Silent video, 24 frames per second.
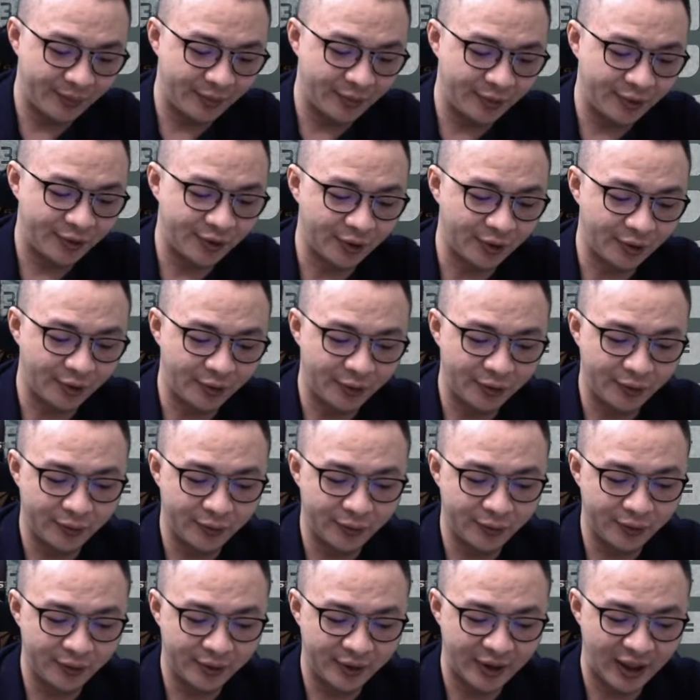So,
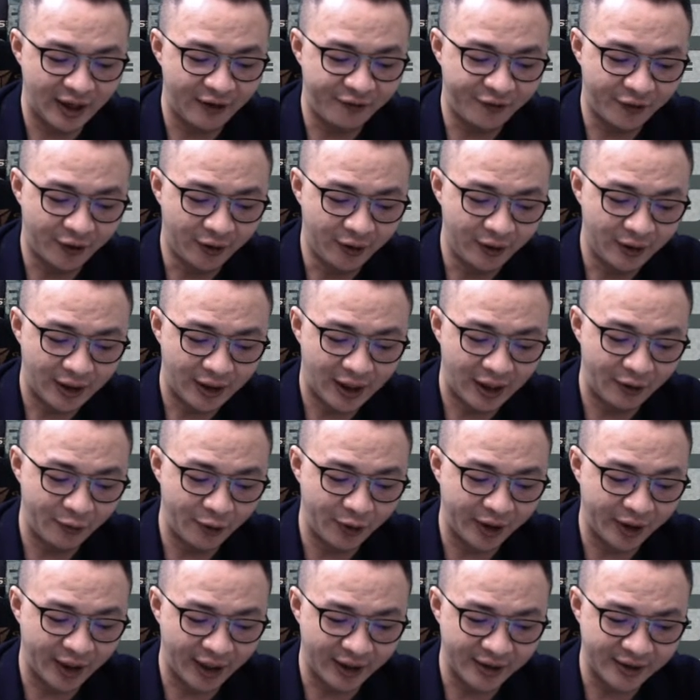therefore, I will
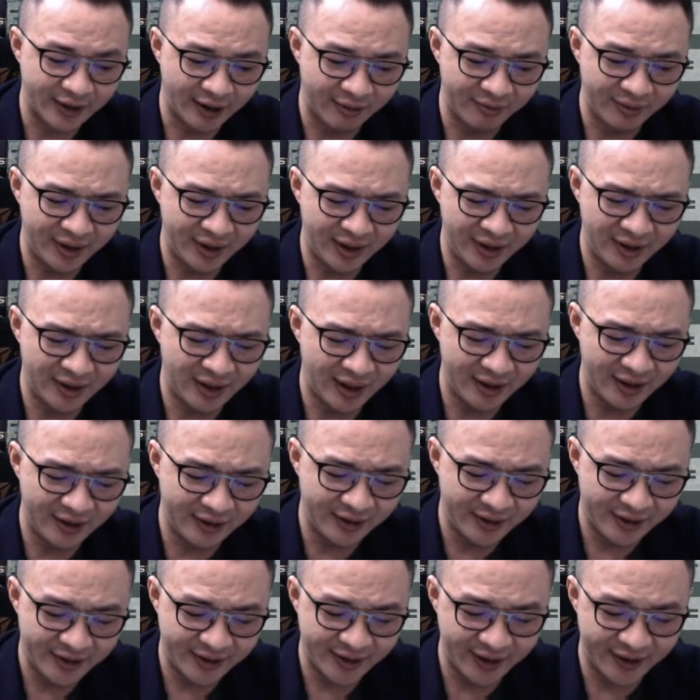get something like
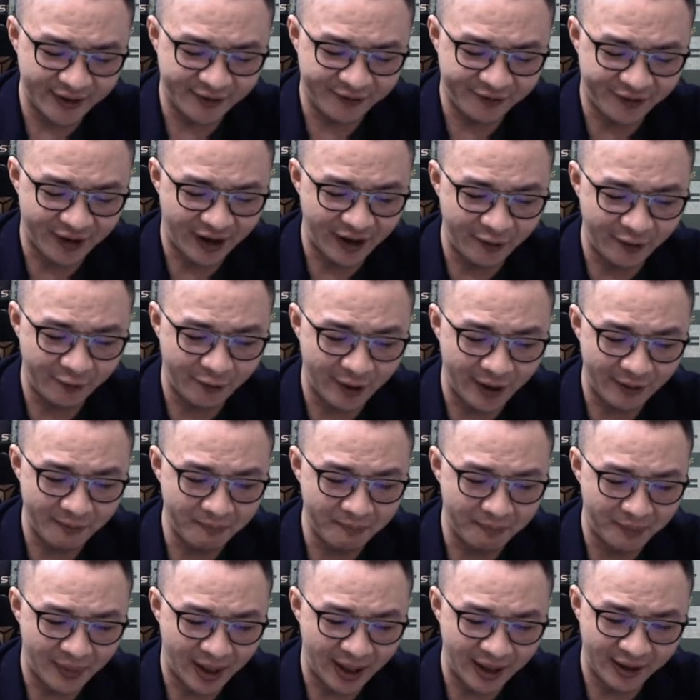651
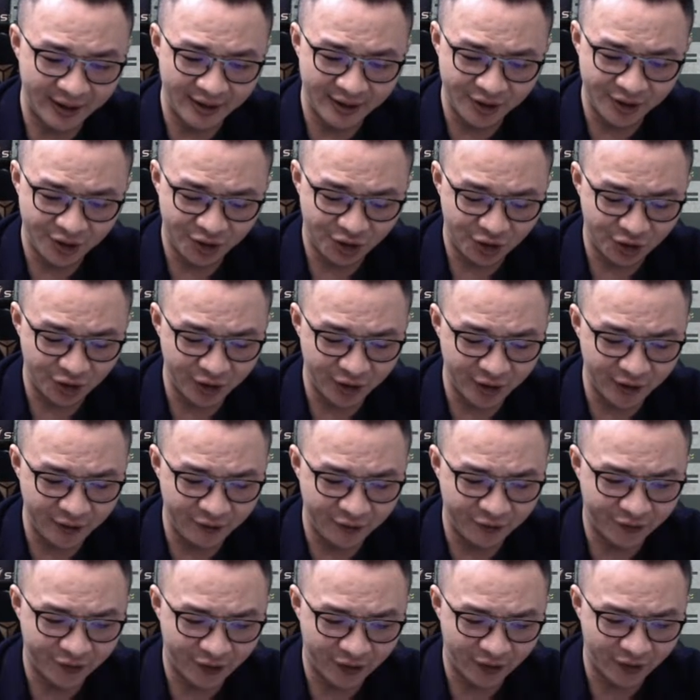minus
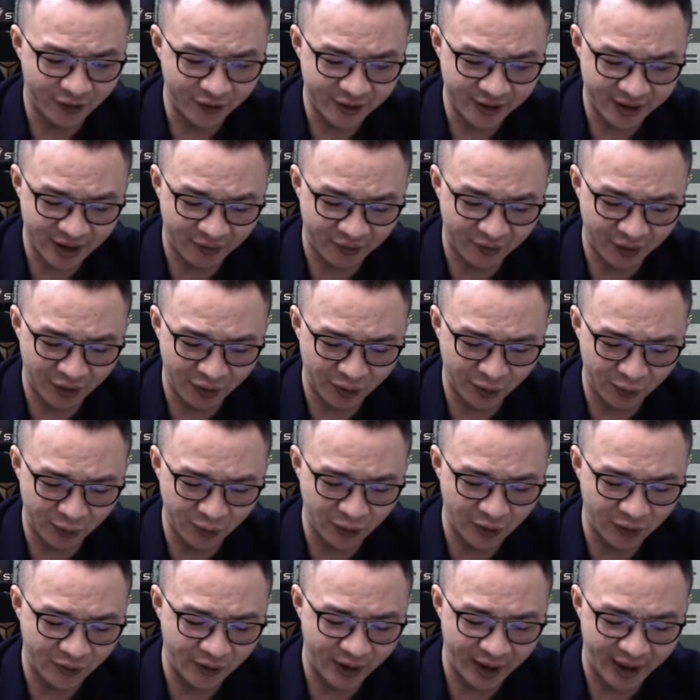3472
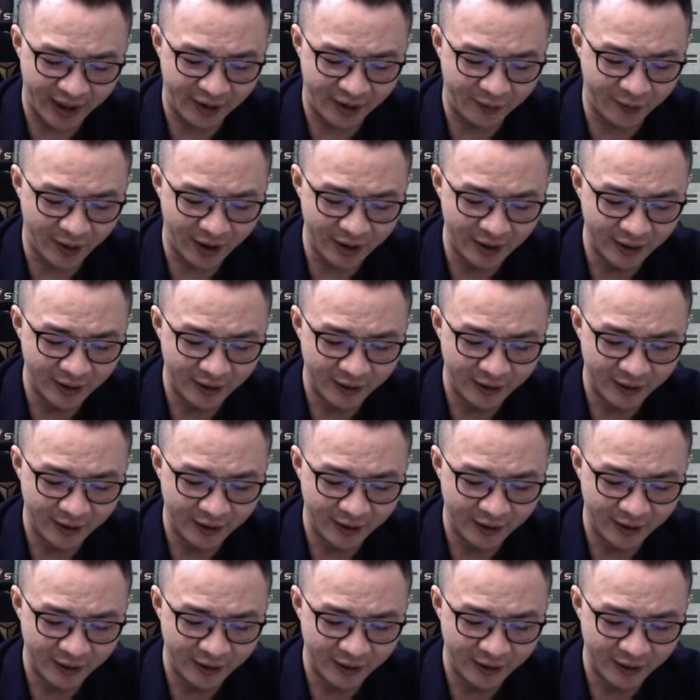over 81.